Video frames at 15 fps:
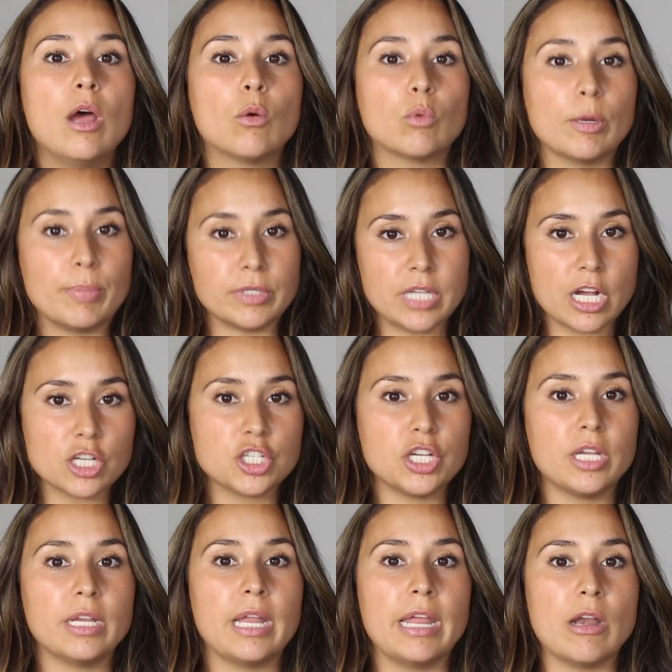
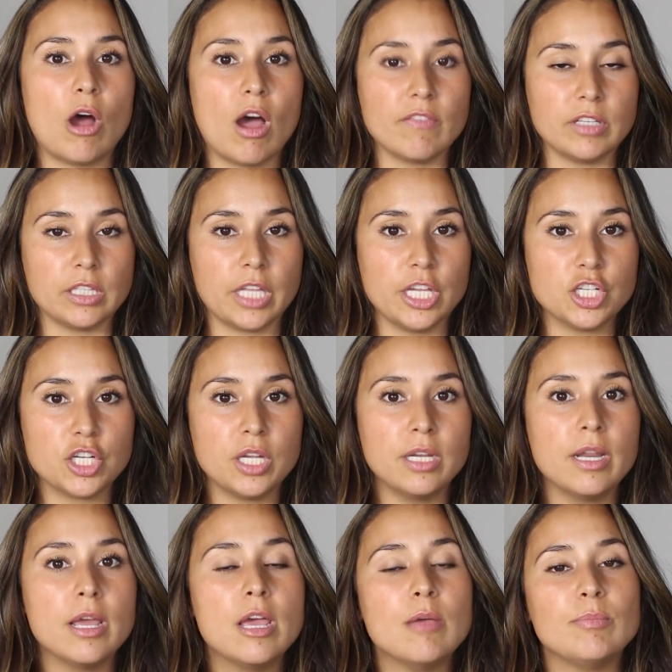reproduction and ovulation,